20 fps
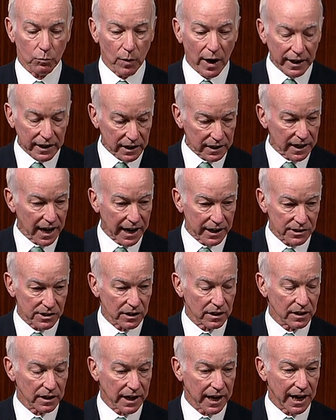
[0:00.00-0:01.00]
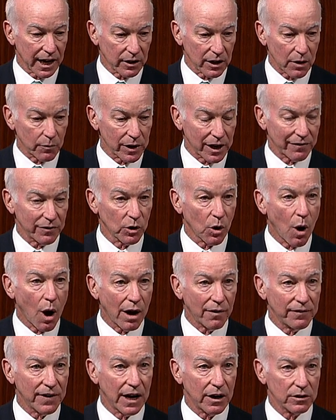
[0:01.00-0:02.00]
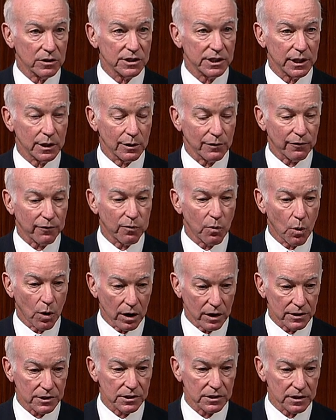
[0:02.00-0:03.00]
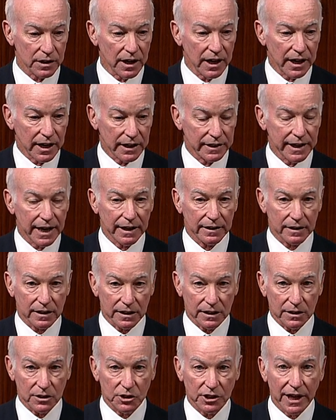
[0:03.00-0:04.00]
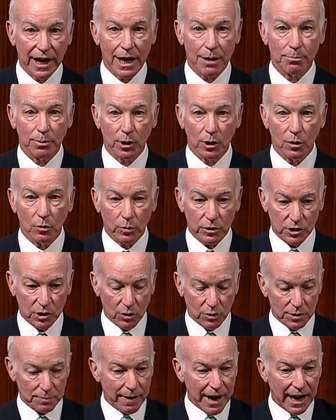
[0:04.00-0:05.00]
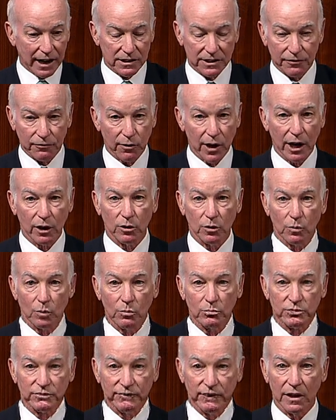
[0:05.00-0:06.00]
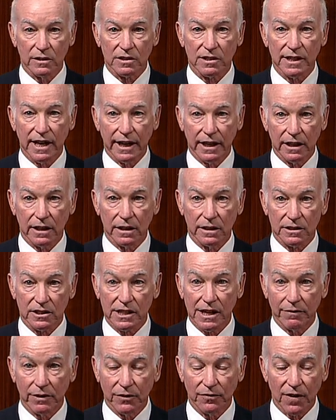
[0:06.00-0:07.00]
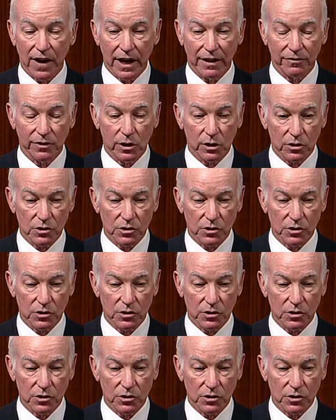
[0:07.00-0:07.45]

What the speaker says: recognizing, again, that we have an all-volunteer force and that the GI Bill, which goes back to Franklin Roosevelt signing it 75